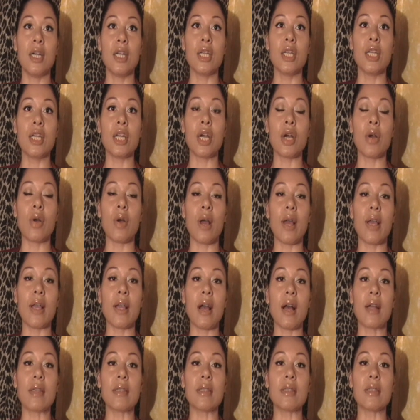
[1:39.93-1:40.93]
I
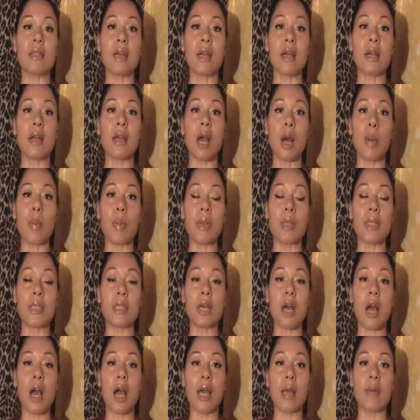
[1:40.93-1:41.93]
got stuck a couple of
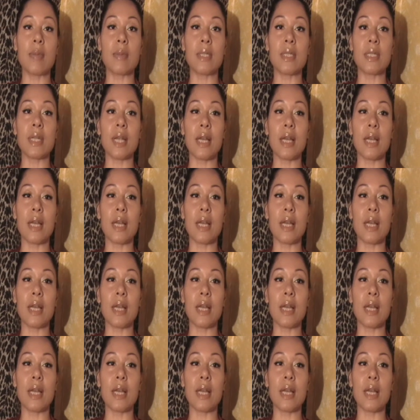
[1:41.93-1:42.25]
times,